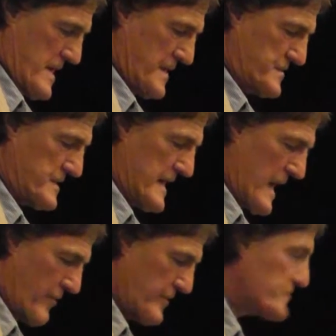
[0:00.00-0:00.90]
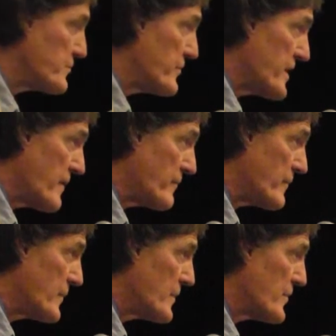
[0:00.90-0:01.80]
and see how it is with them
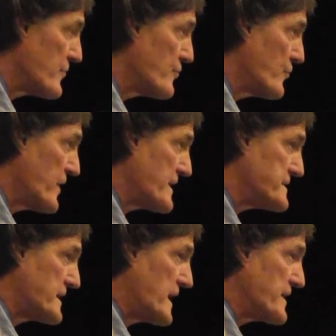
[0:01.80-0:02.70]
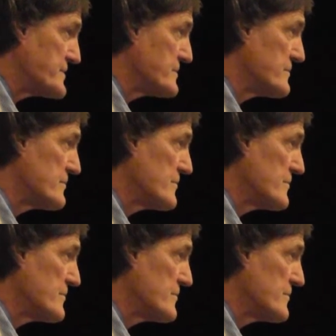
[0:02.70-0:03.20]
through Ned's eyes.